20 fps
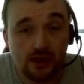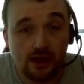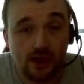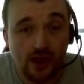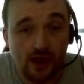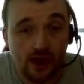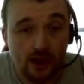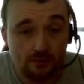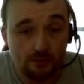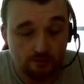
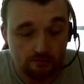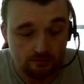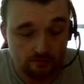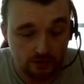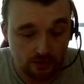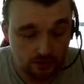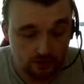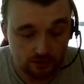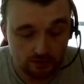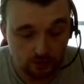
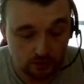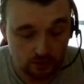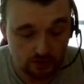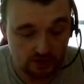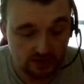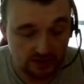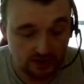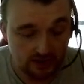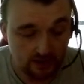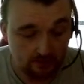You're
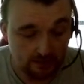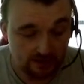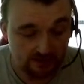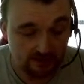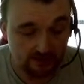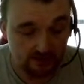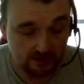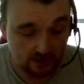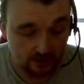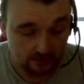supposed to kind of
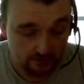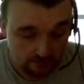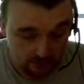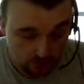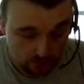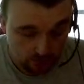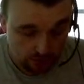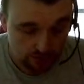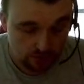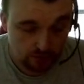meditate and
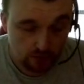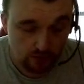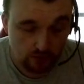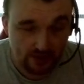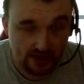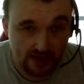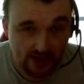focus on it,